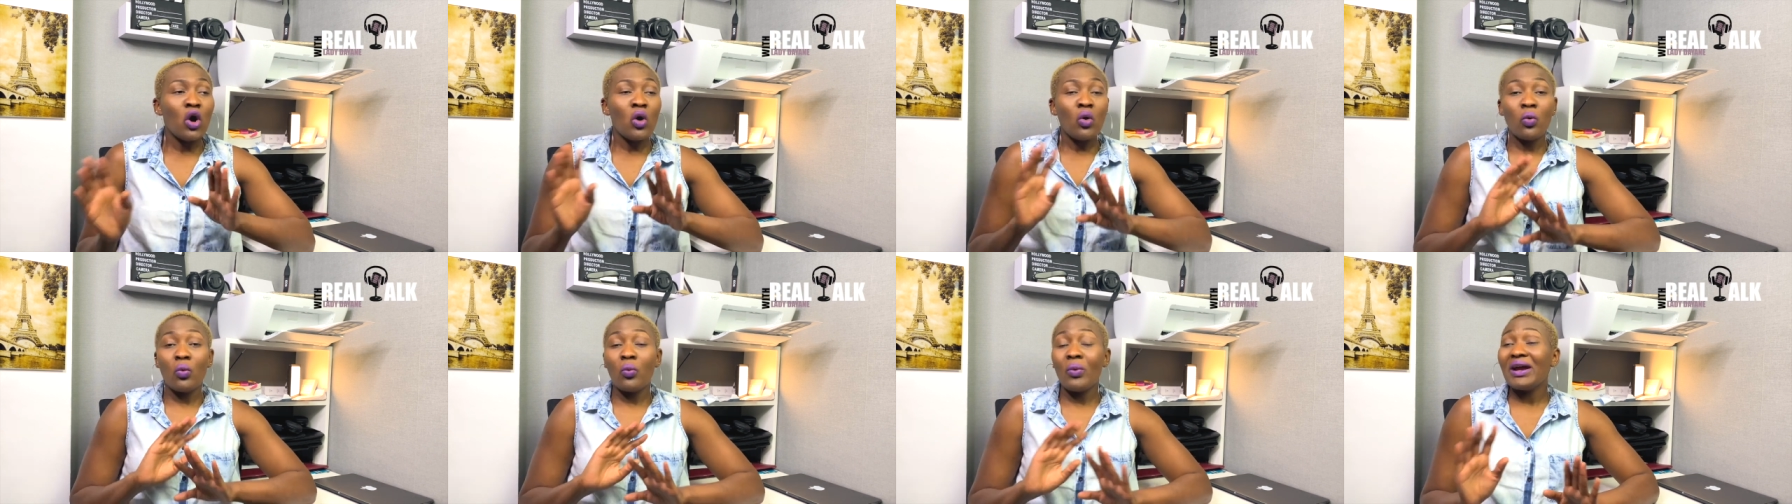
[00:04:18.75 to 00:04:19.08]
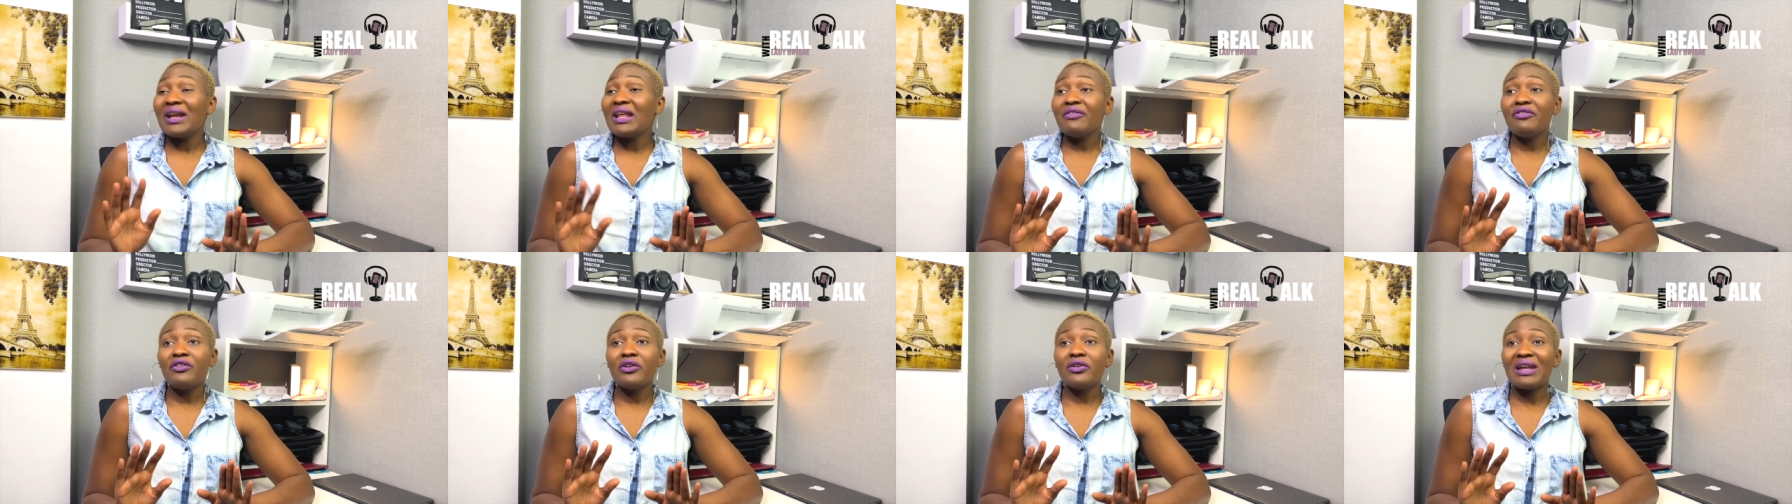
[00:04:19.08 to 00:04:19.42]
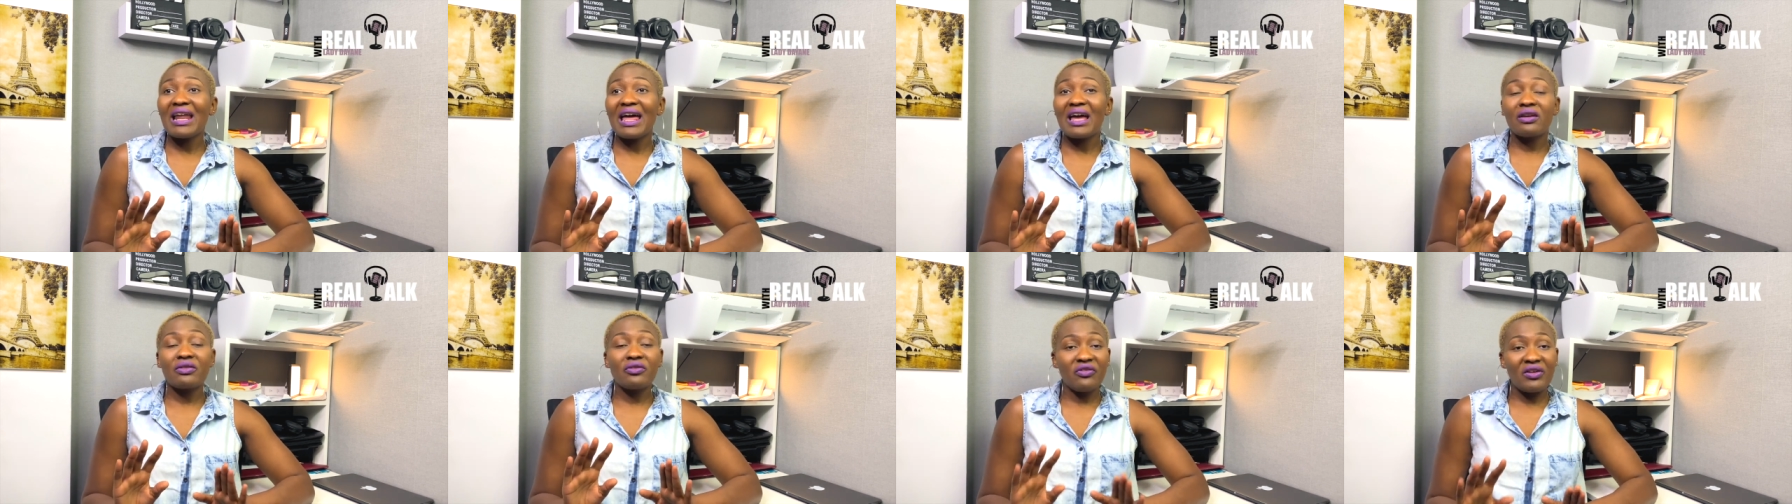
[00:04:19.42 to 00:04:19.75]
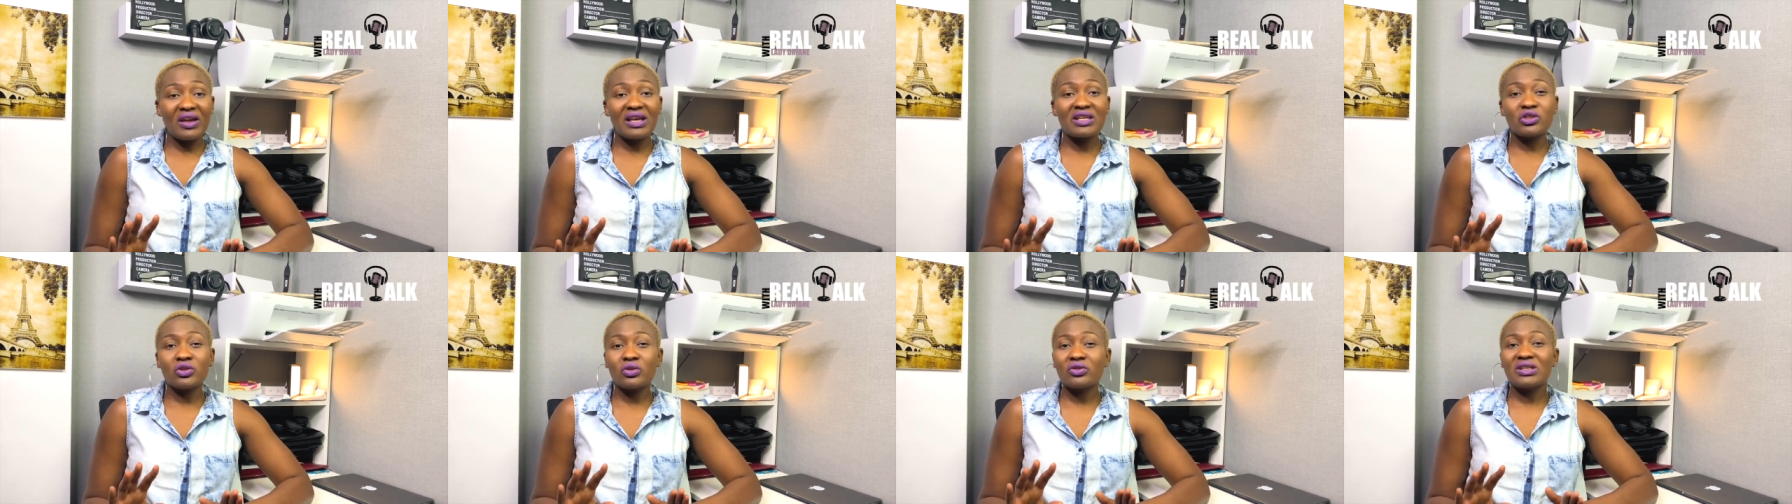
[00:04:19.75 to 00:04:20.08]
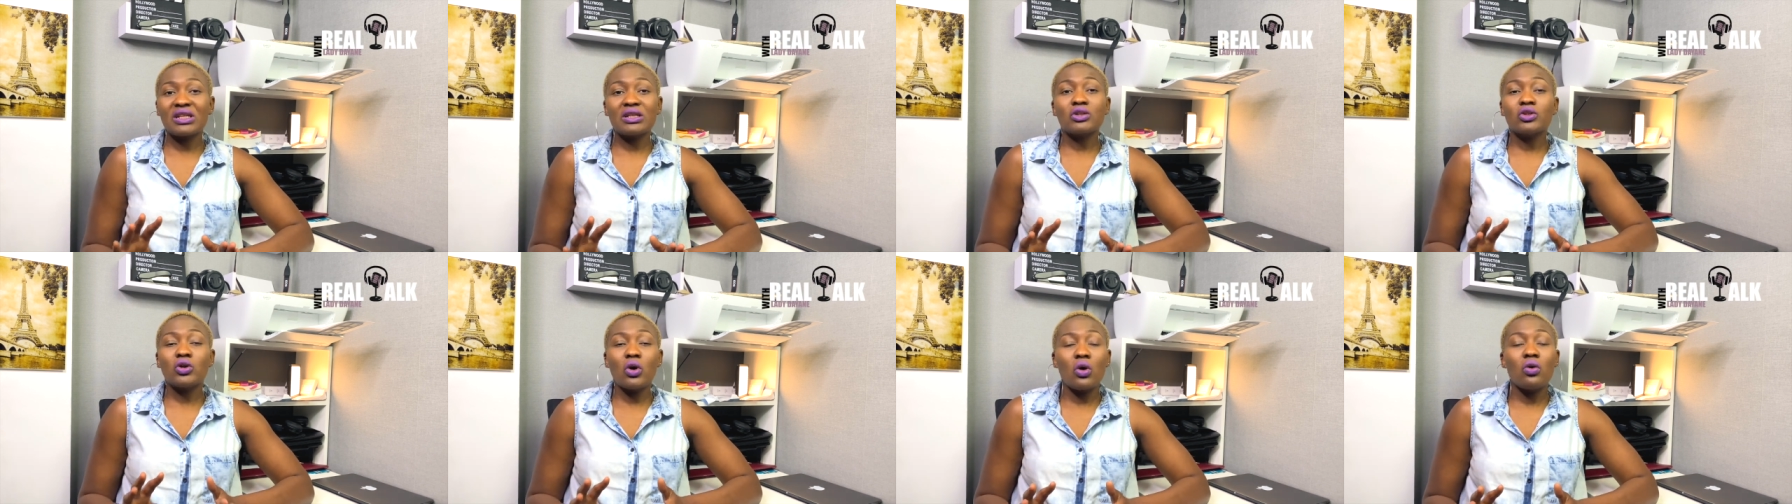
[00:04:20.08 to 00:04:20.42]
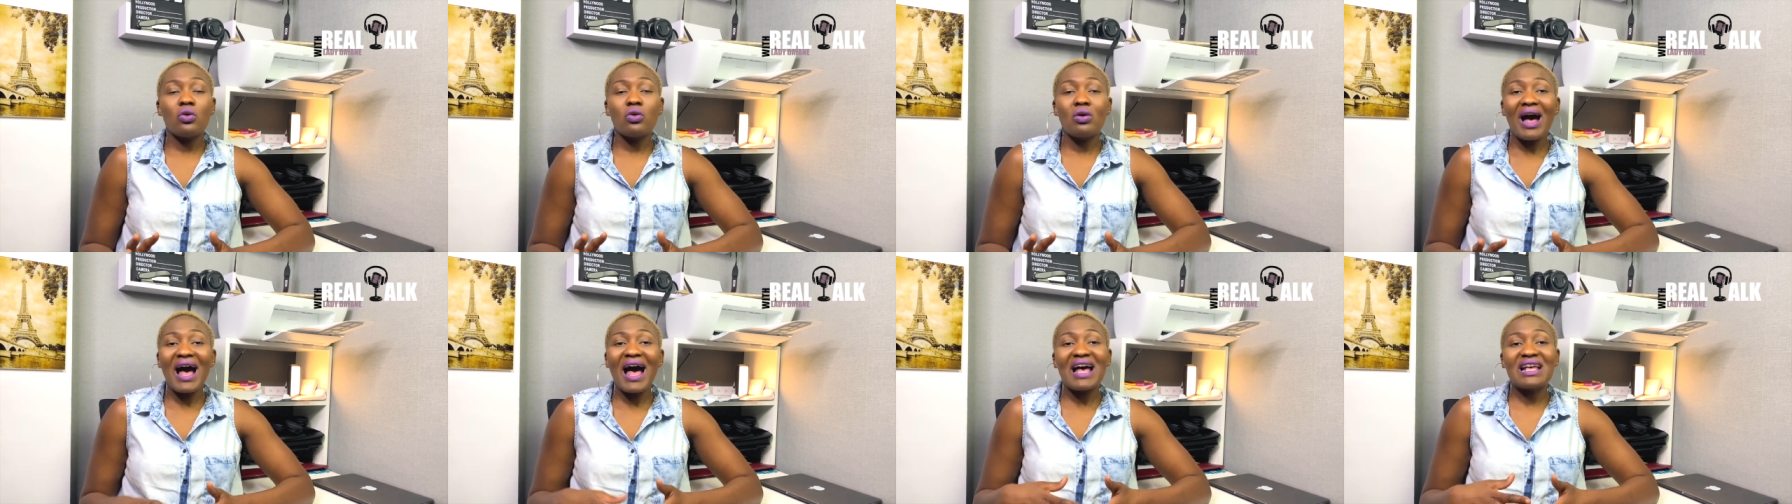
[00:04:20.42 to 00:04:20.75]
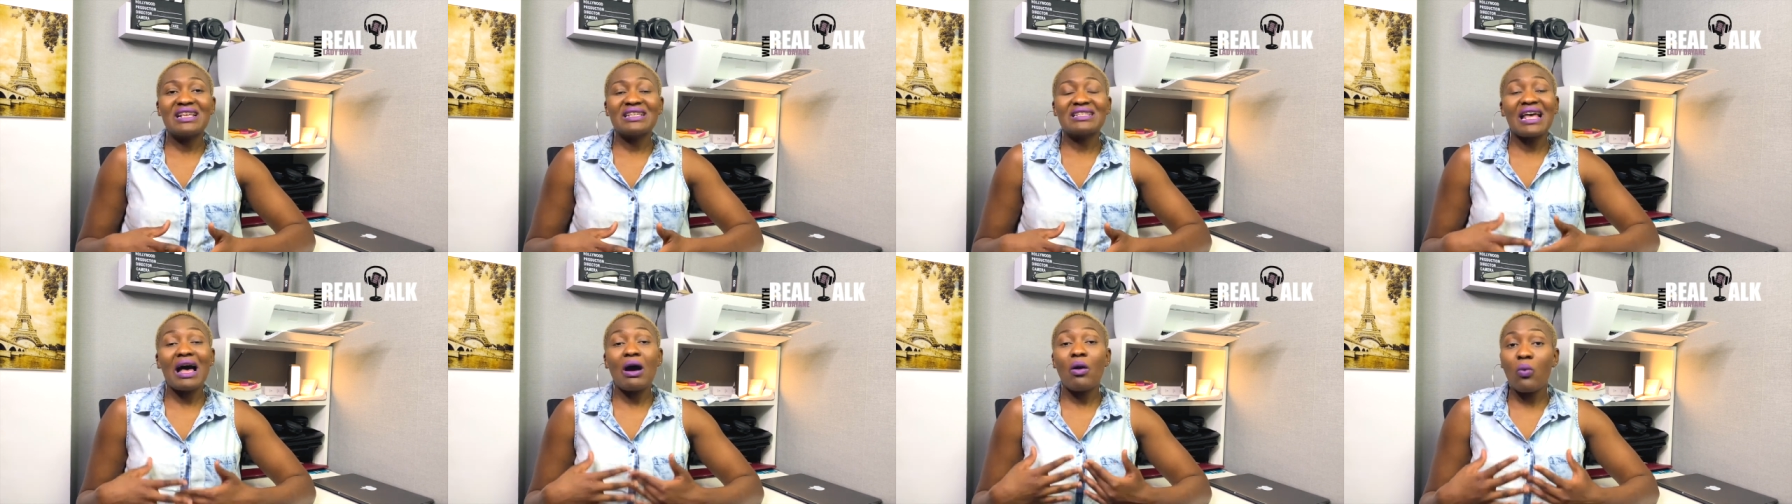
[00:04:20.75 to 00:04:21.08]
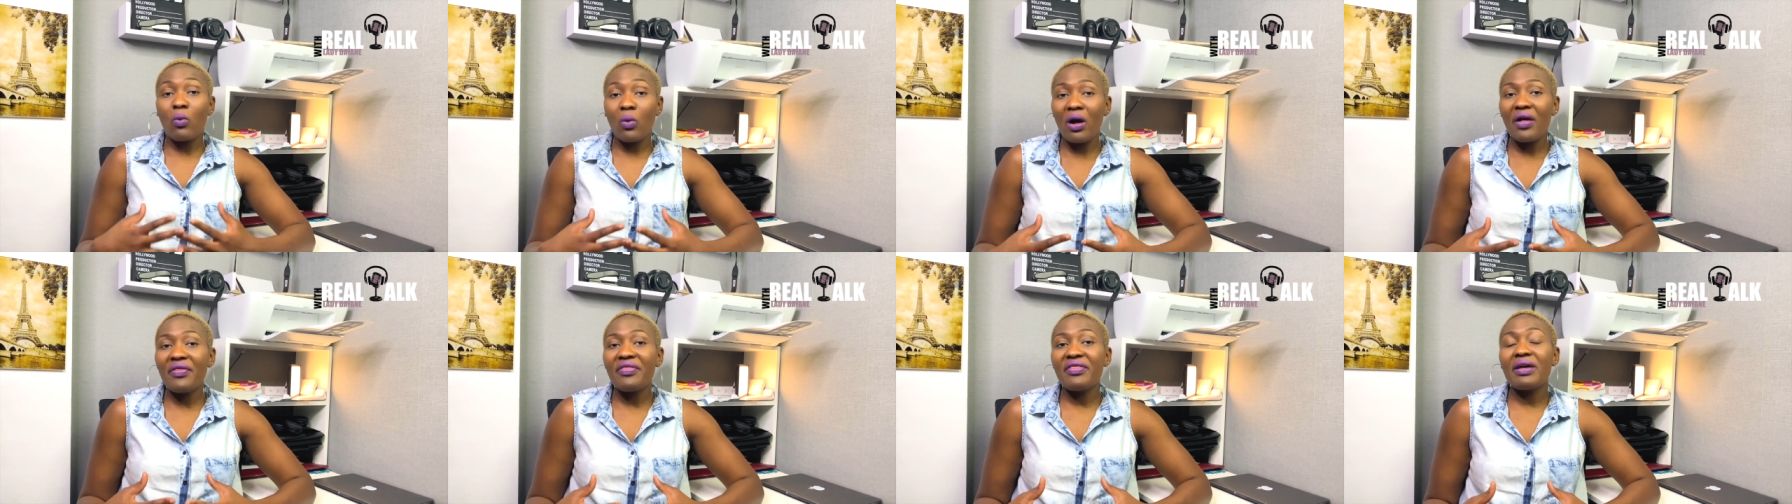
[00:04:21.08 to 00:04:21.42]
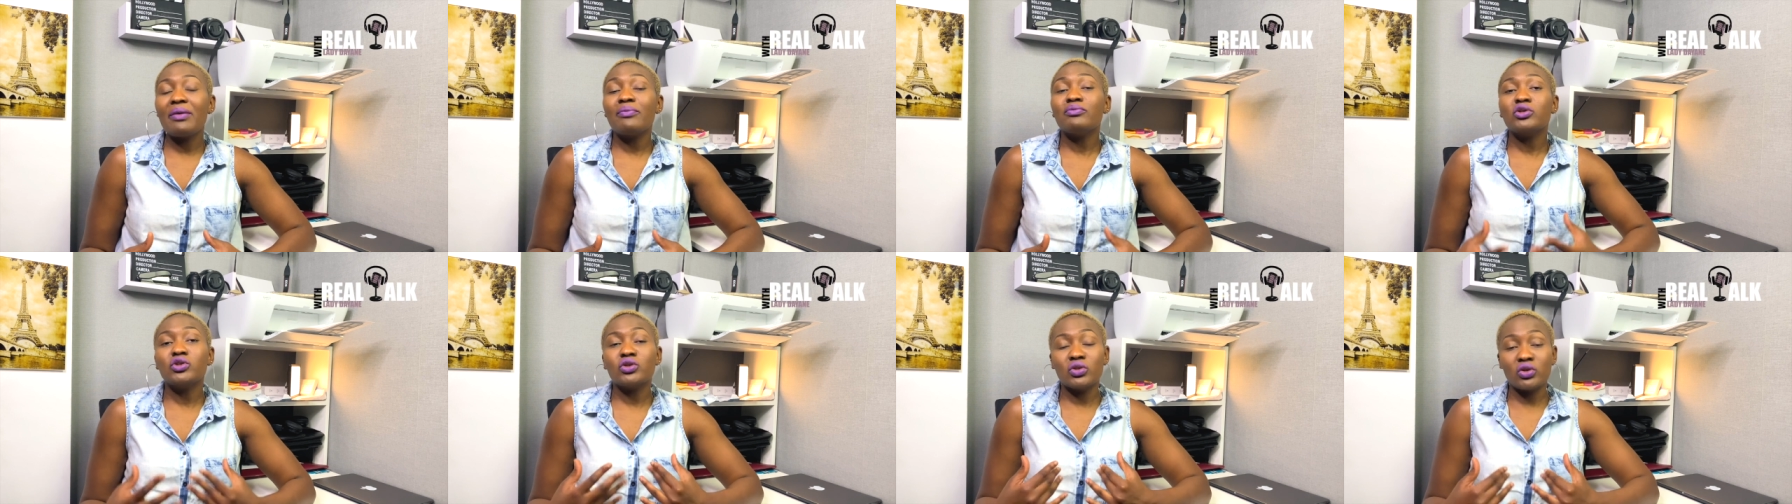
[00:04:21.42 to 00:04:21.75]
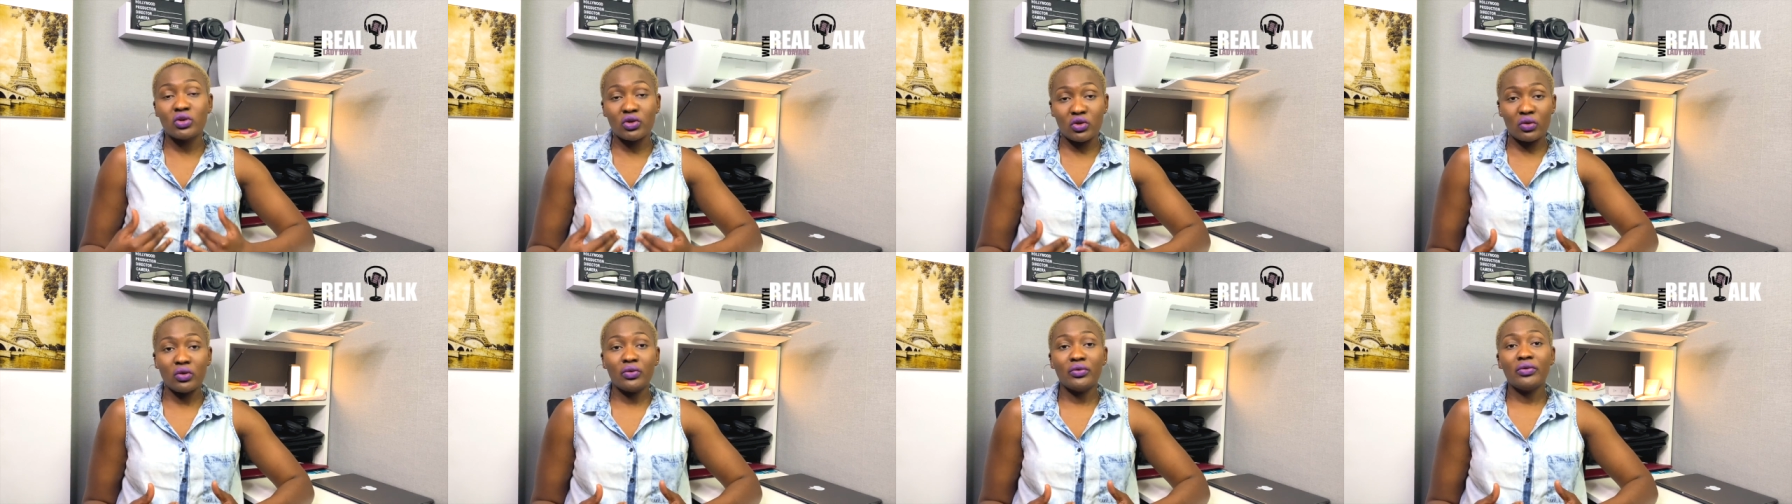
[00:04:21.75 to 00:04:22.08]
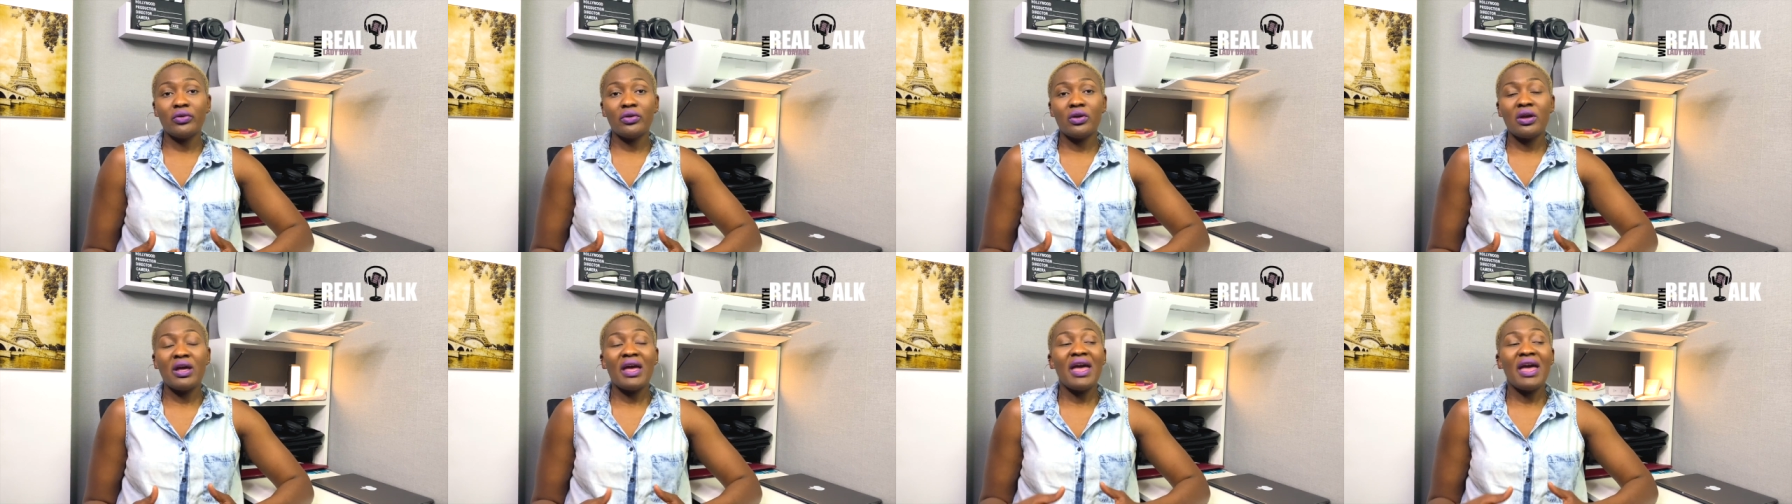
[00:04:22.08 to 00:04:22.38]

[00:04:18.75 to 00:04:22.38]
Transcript: Whenever like things doesn't go as I want them to go,